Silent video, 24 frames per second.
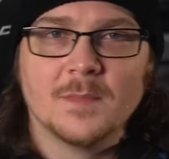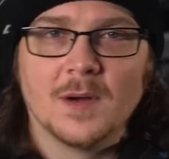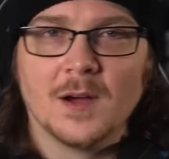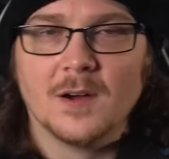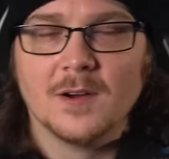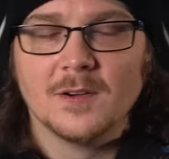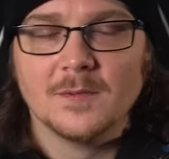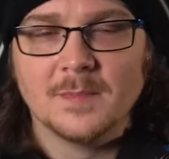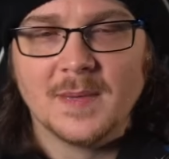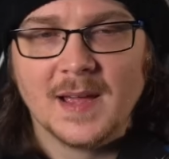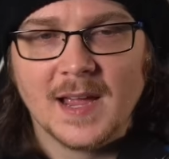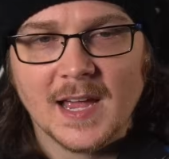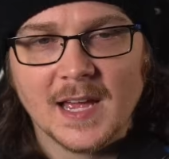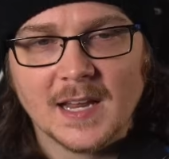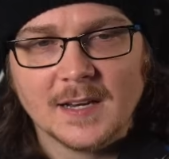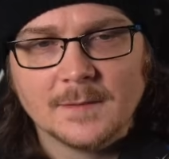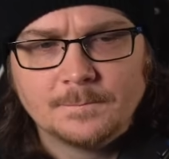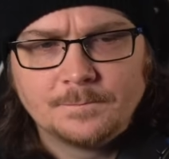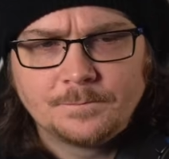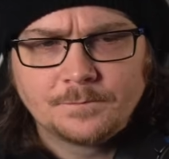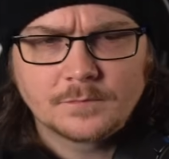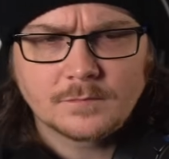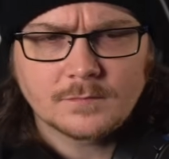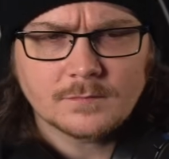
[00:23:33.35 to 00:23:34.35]
mode,
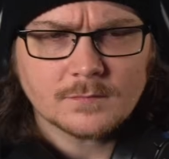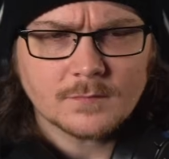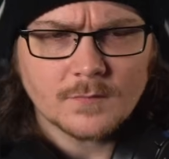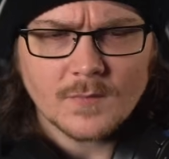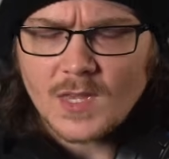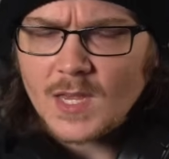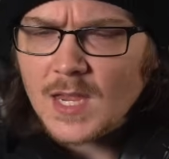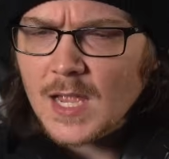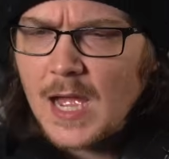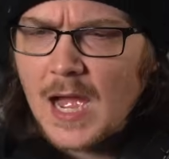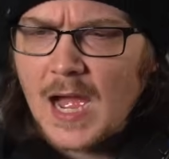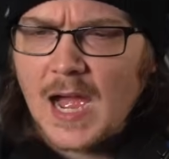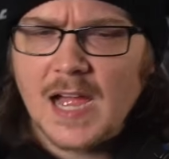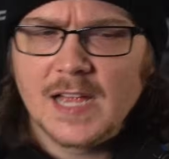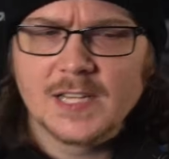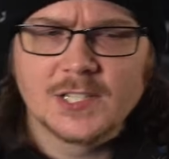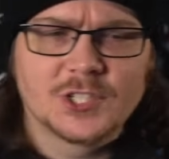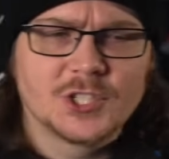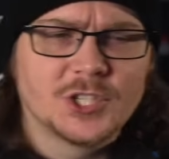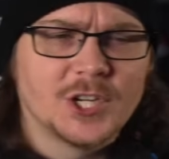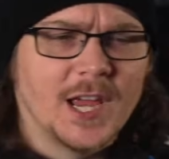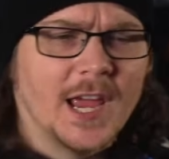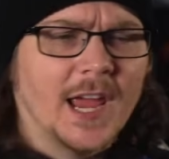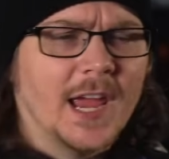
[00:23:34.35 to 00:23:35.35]
man. Eyes
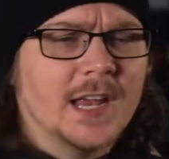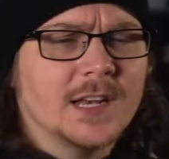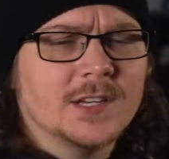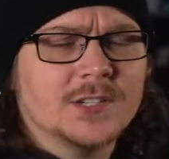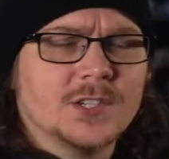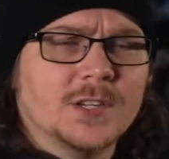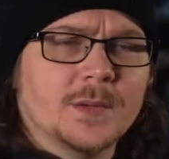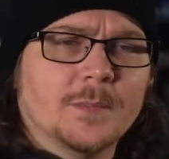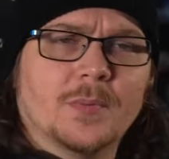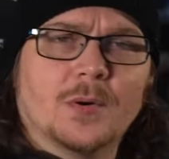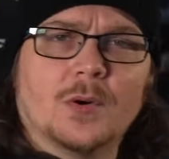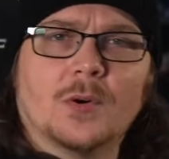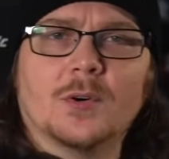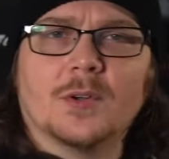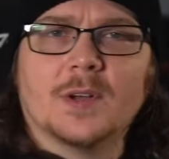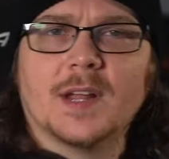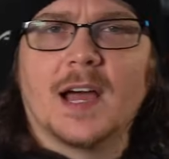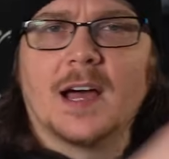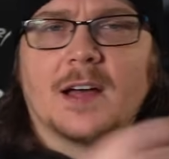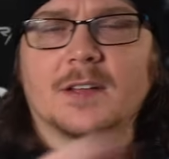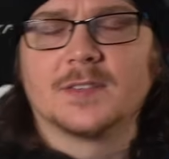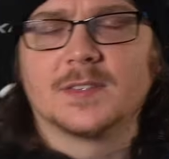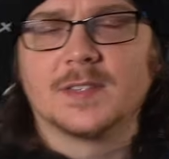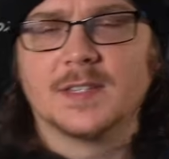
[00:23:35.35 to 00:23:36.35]
changed, he pulled
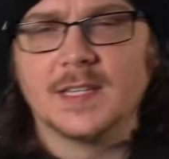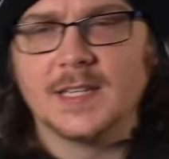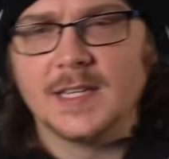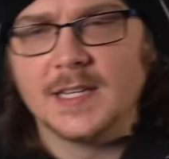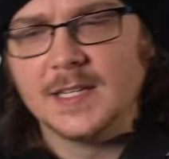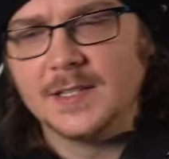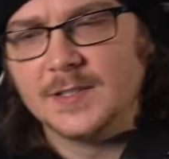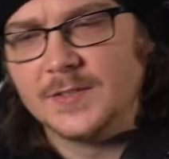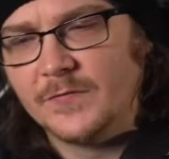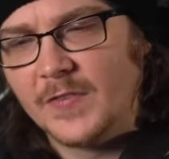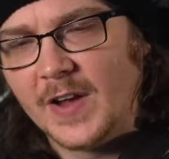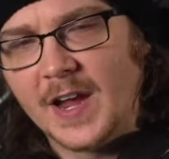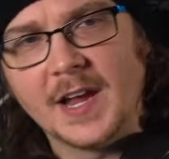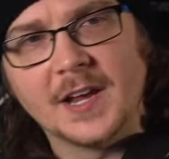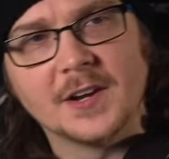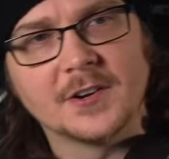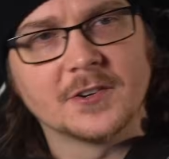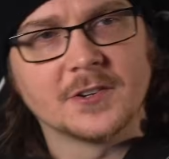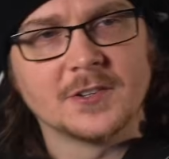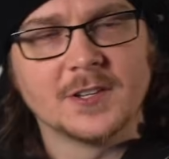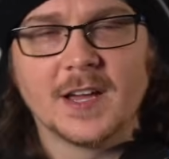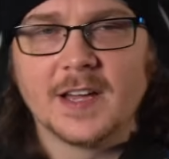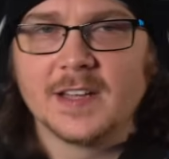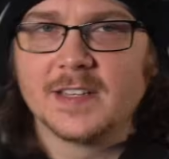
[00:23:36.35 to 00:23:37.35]
out the Vader
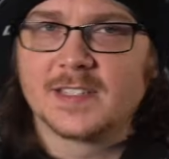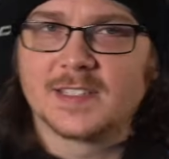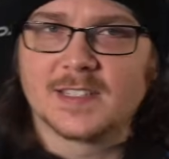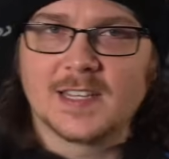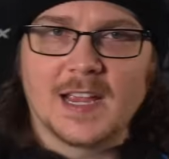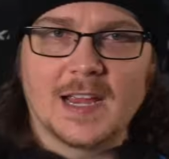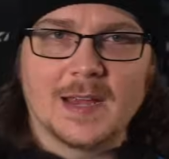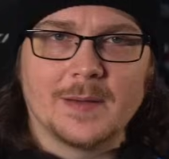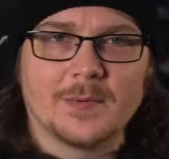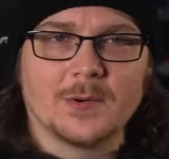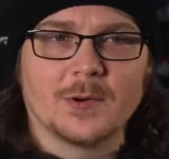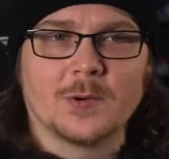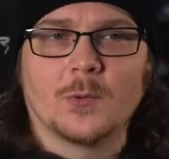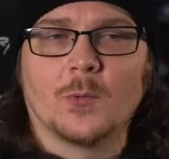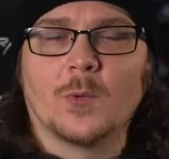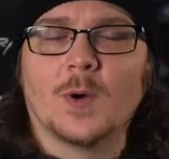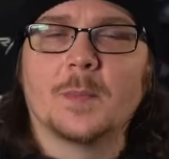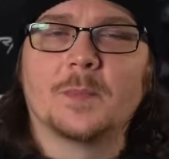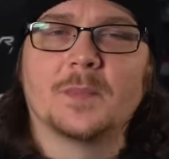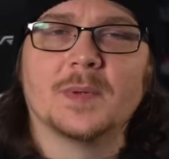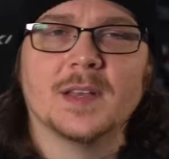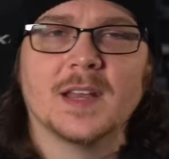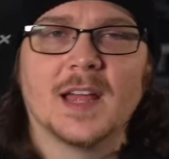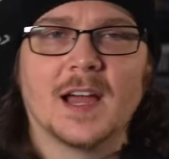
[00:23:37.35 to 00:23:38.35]
lightsaber,
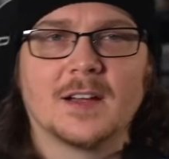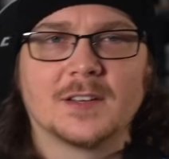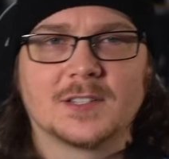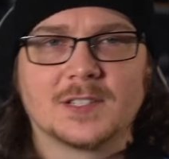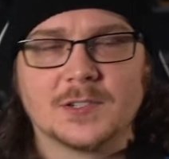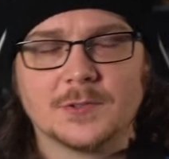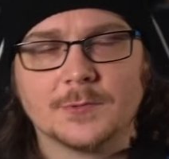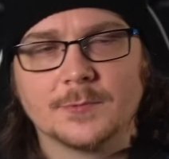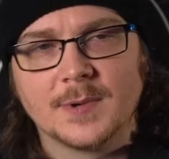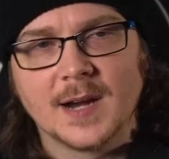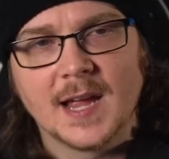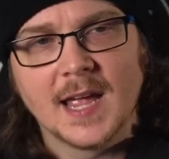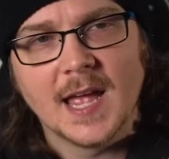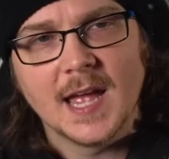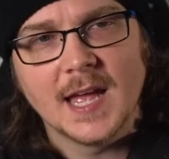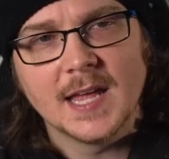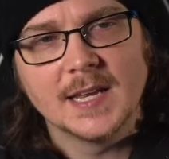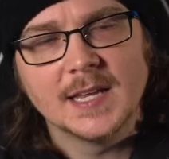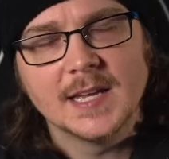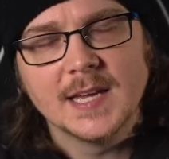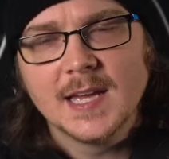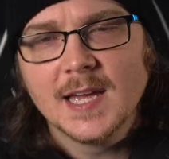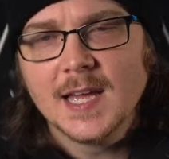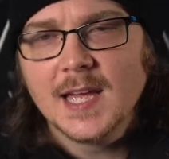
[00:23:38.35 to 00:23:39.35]
whipping out to
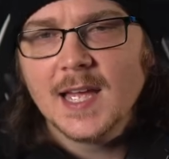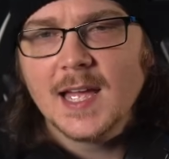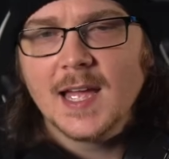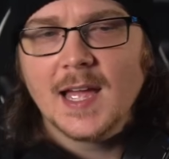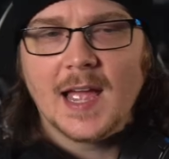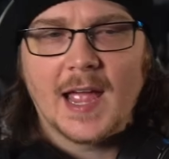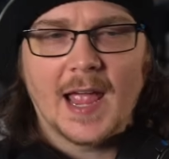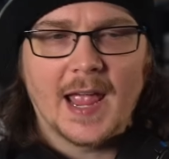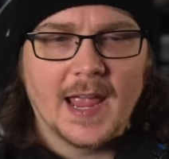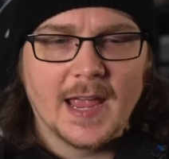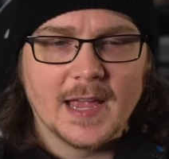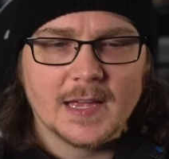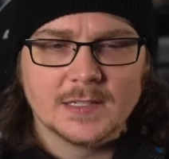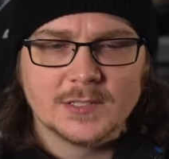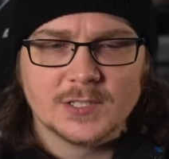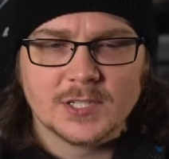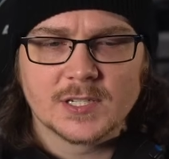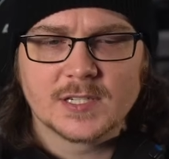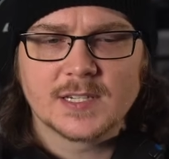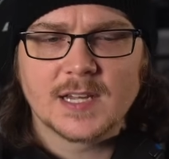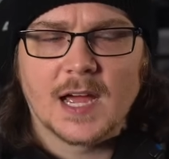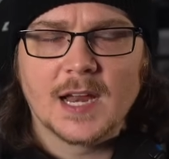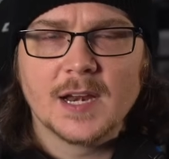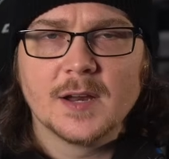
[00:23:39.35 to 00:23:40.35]
red, and
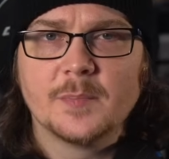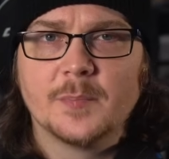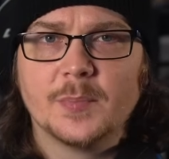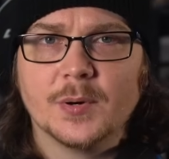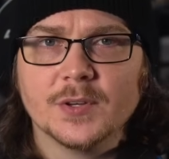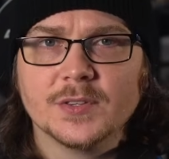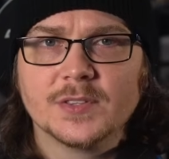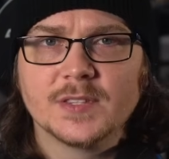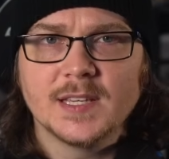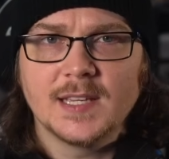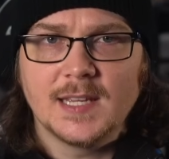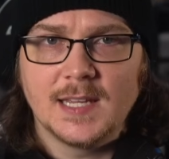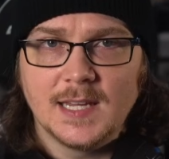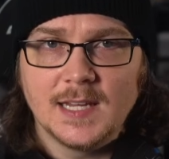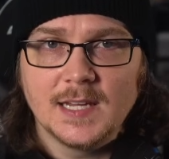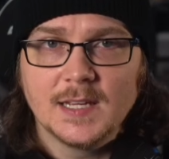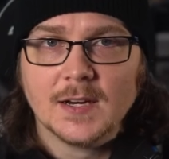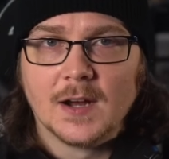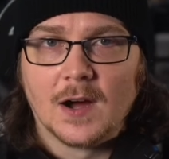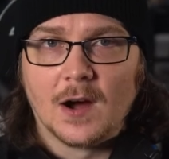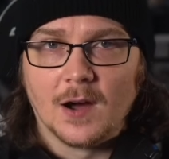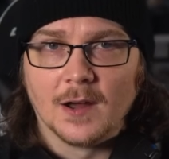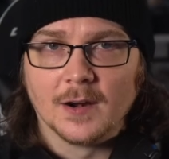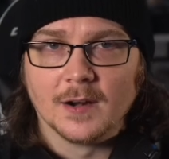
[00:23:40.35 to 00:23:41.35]
just kind of put the heat
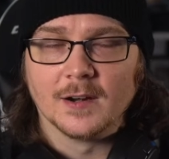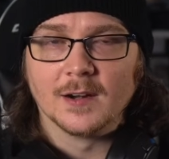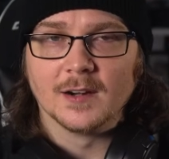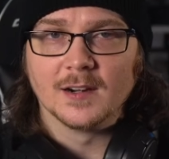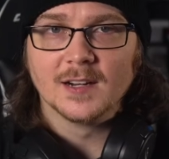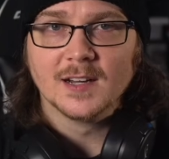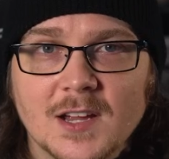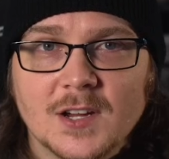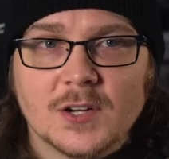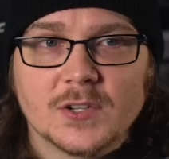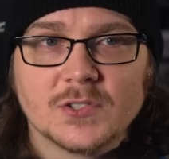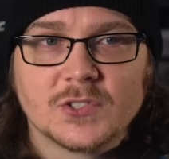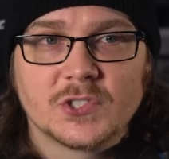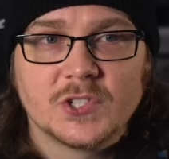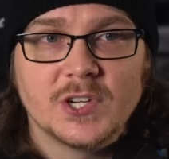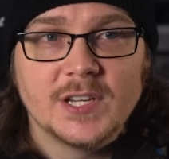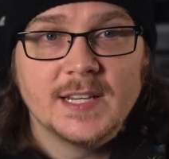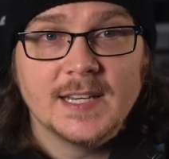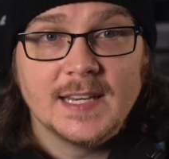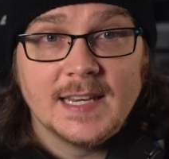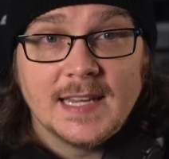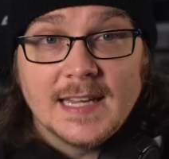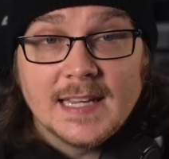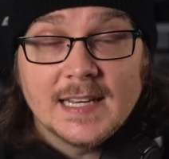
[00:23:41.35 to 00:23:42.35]
on her. Because she
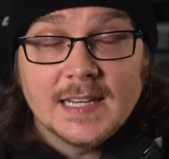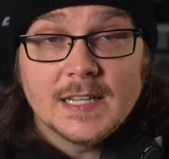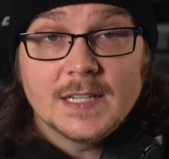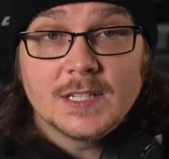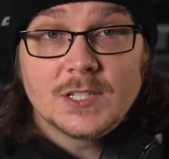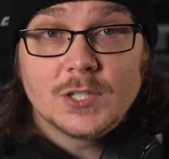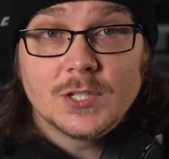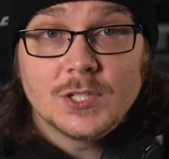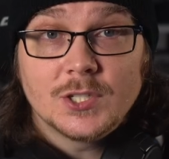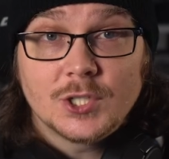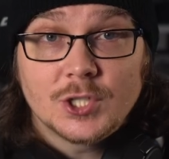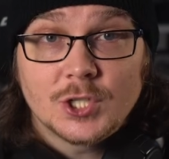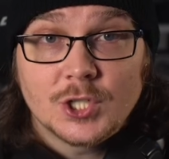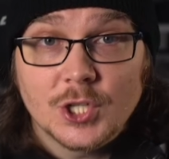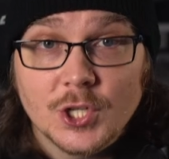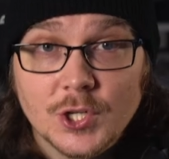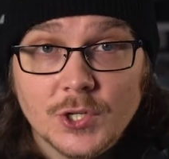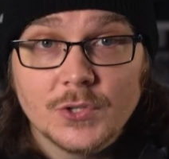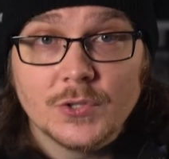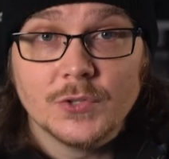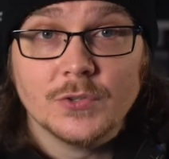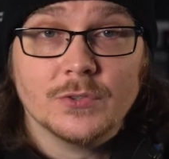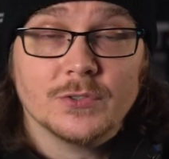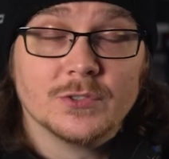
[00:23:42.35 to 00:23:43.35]
needed to
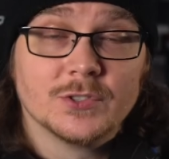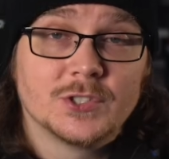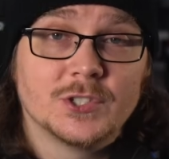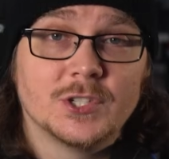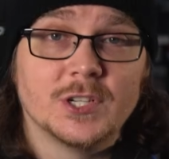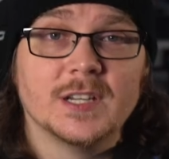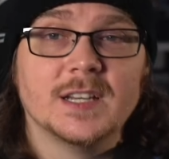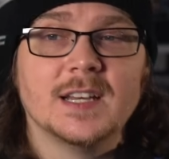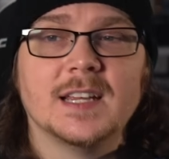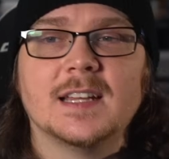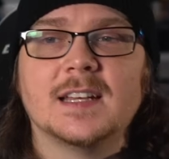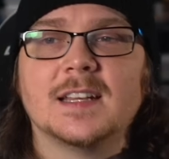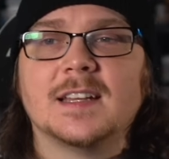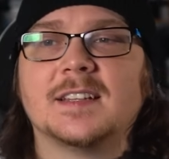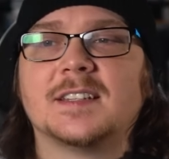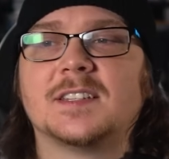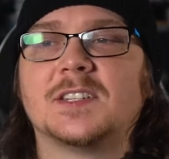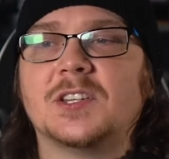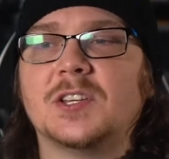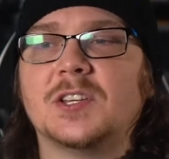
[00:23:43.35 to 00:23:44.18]
choose. She needed